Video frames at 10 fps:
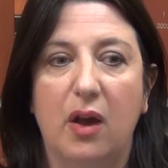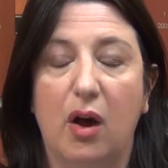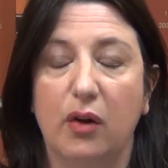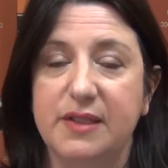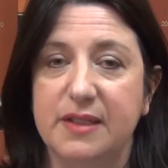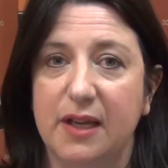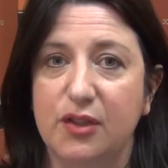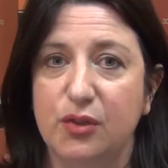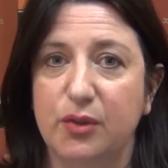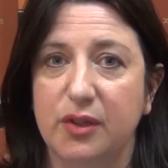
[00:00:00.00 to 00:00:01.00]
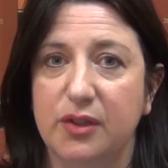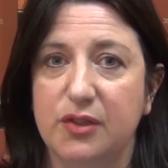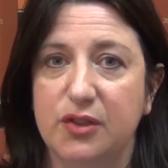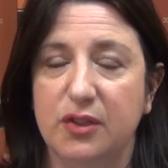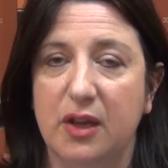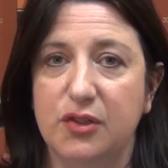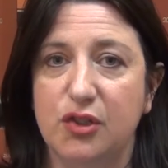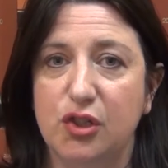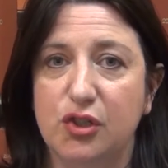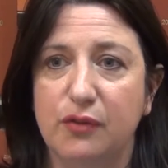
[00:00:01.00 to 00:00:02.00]
I'll start doing this
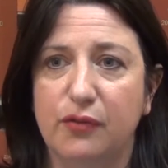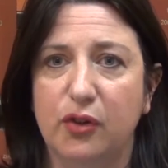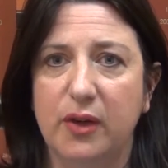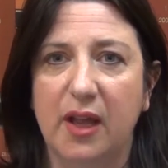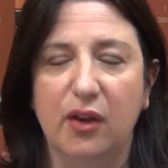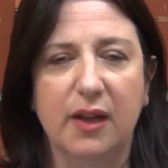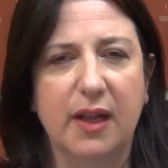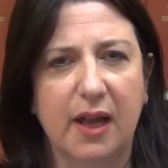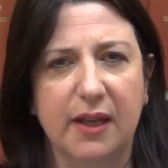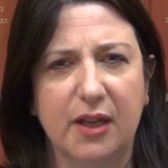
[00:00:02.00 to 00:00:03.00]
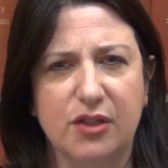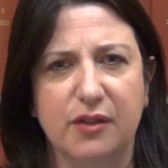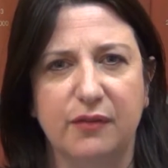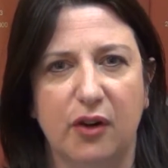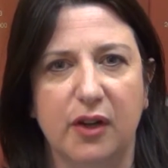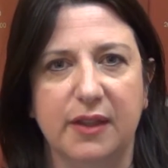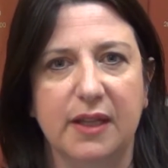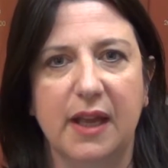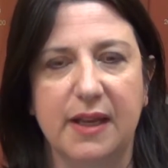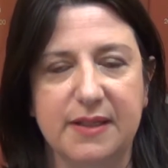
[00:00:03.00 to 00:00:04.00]
searching for it, and I can't actually find
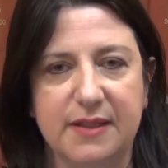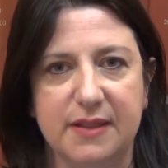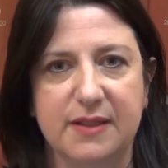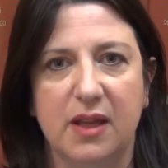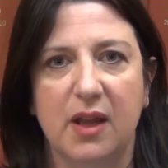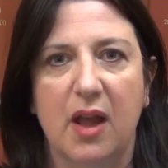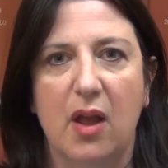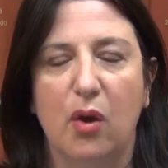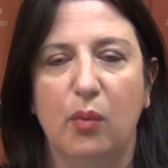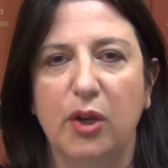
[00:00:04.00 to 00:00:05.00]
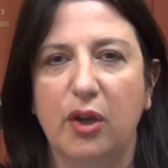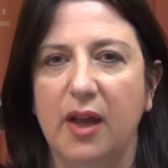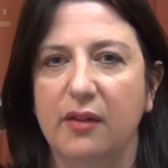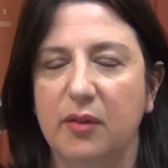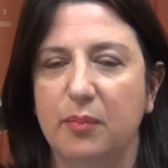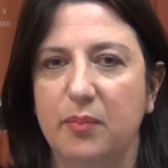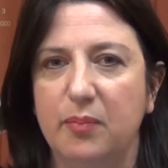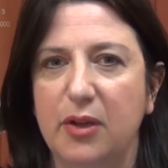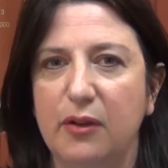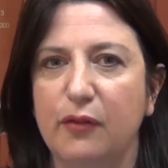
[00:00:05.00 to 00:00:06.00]
the cases. When I have a
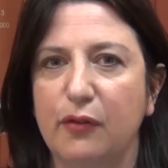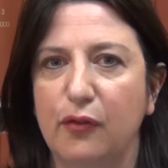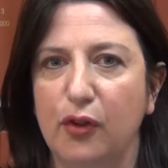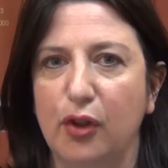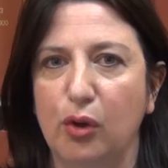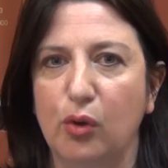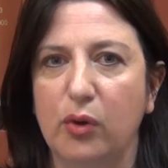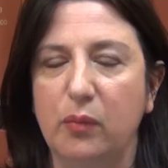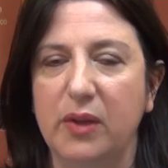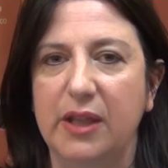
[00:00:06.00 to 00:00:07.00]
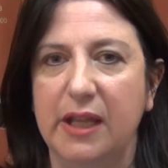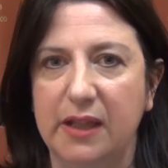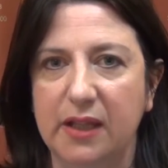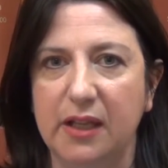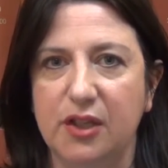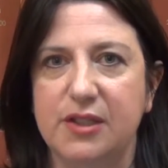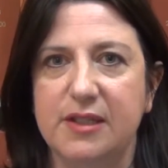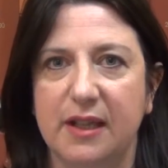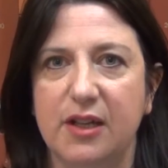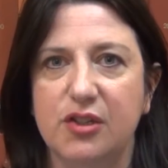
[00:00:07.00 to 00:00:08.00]
bit of a further look within the
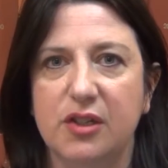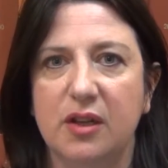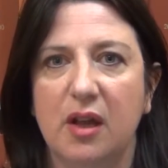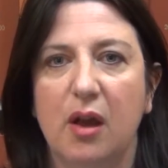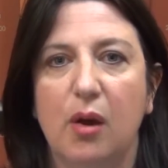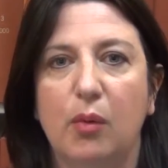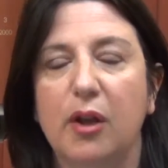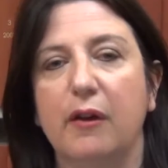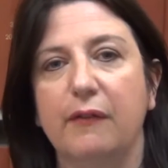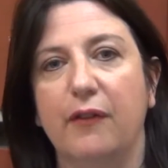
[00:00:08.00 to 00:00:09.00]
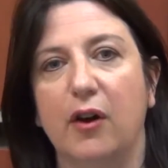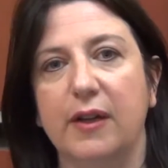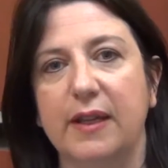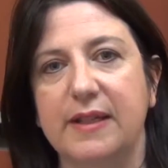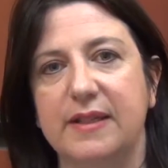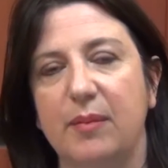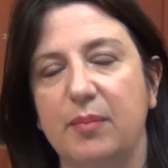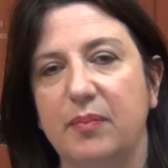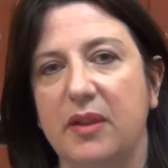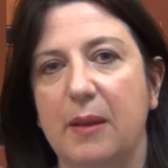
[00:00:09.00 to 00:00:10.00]
legislation, what I find is that
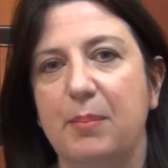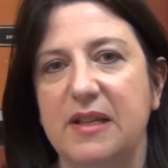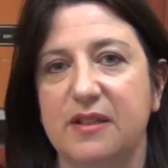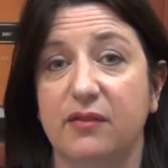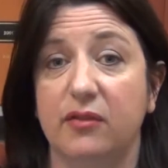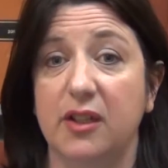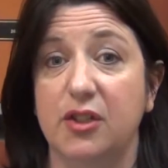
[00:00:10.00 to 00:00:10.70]
that piece of